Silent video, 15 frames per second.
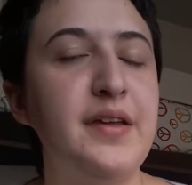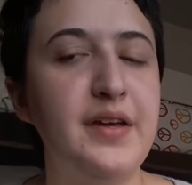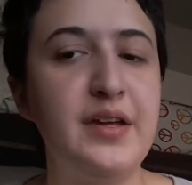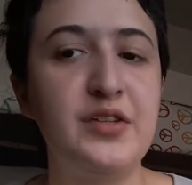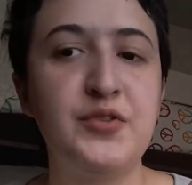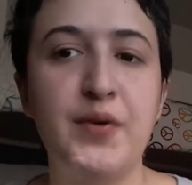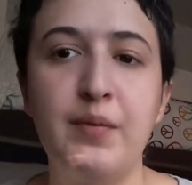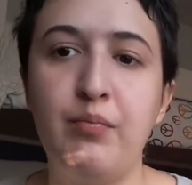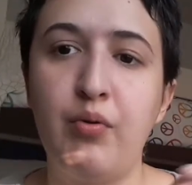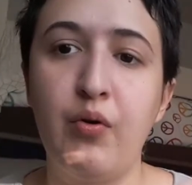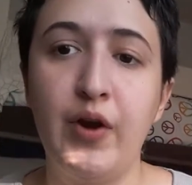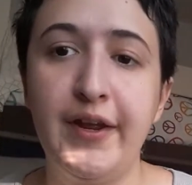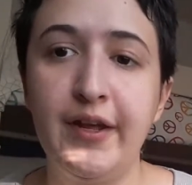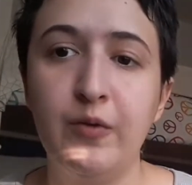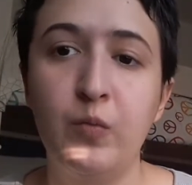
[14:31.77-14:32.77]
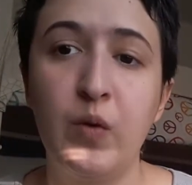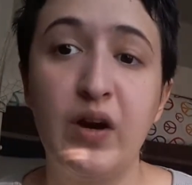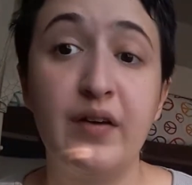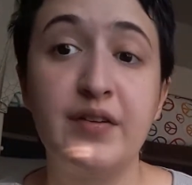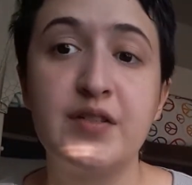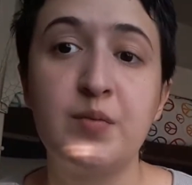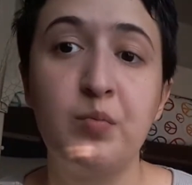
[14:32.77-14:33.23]
get to a point
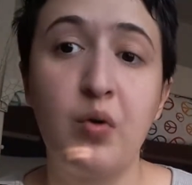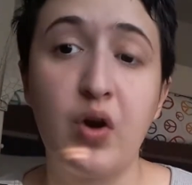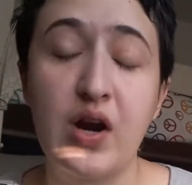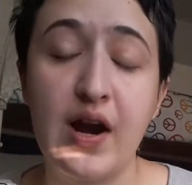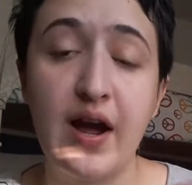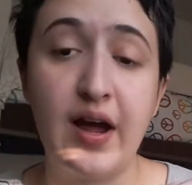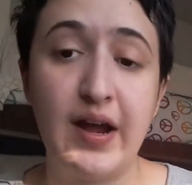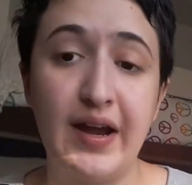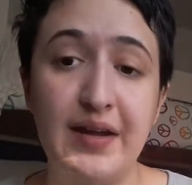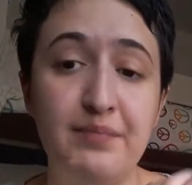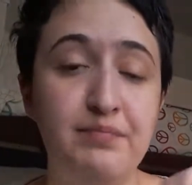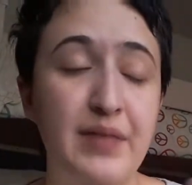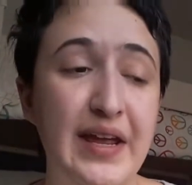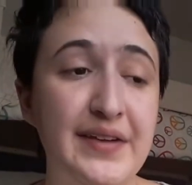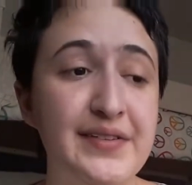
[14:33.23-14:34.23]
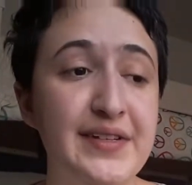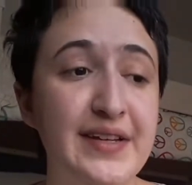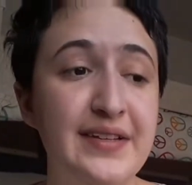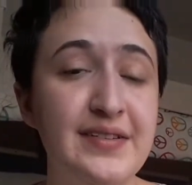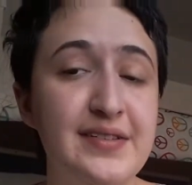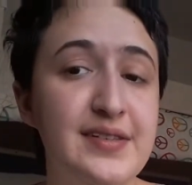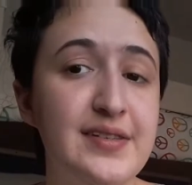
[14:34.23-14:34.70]
where it's more high
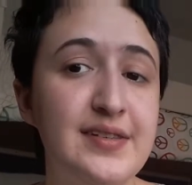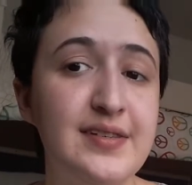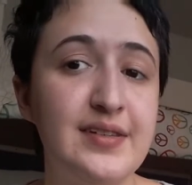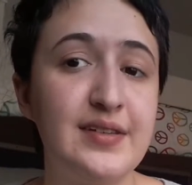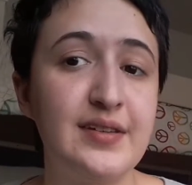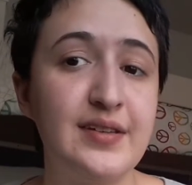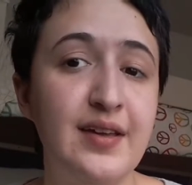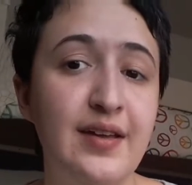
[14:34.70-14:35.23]
maintenance